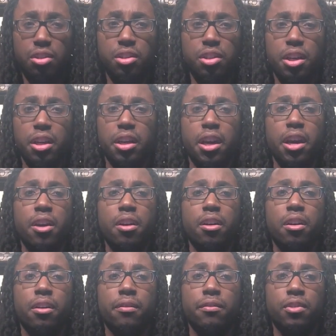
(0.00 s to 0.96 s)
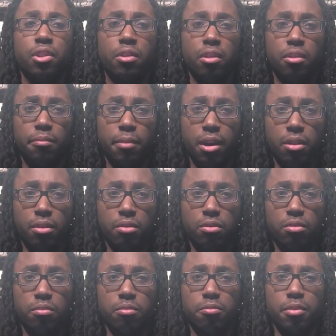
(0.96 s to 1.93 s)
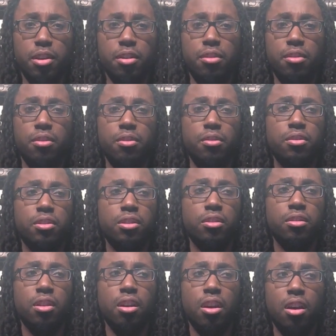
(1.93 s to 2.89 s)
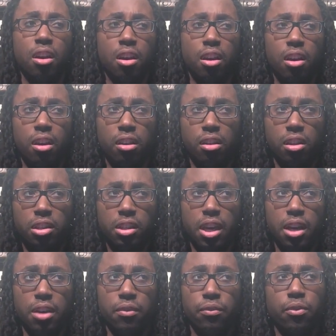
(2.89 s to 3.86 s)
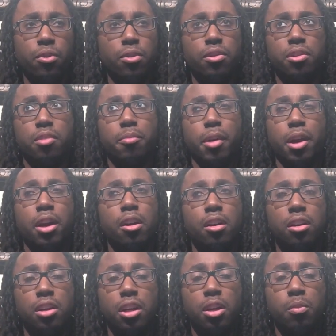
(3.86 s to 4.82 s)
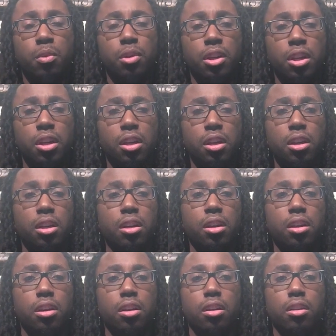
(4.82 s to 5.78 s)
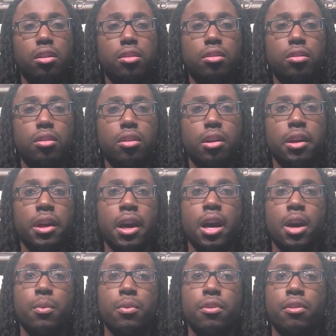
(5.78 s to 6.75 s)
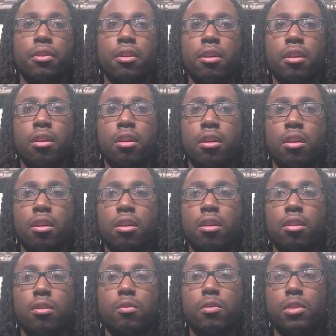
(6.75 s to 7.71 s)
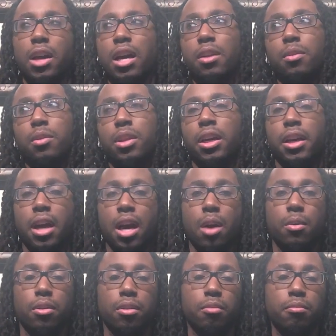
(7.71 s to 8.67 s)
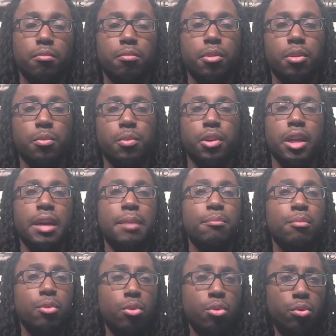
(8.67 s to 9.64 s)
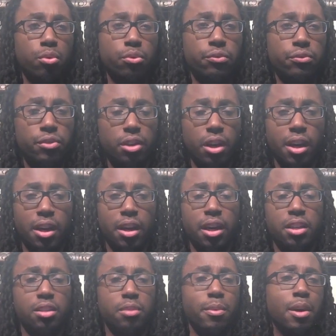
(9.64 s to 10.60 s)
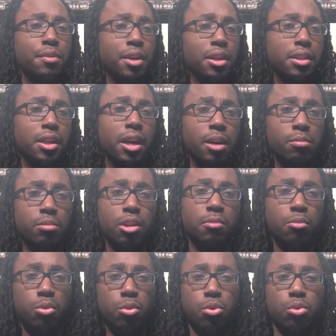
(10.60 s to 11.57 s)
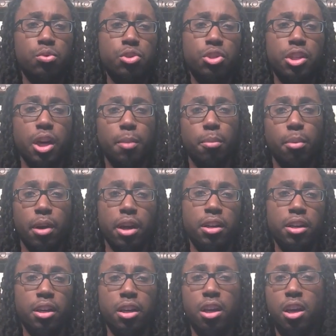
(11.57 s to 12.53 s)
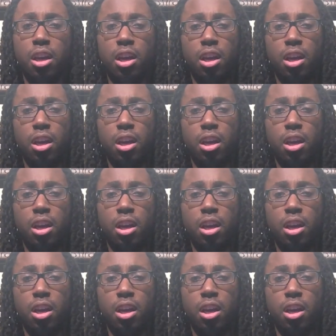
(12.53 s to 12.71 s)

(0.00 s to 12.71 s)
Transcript: to take care of, you know, her medical bills and this, that, and the fourth. And apparently when he got with her, well, not when they got with her, but when they moved, and I guess around that time they moved, she got pregnant.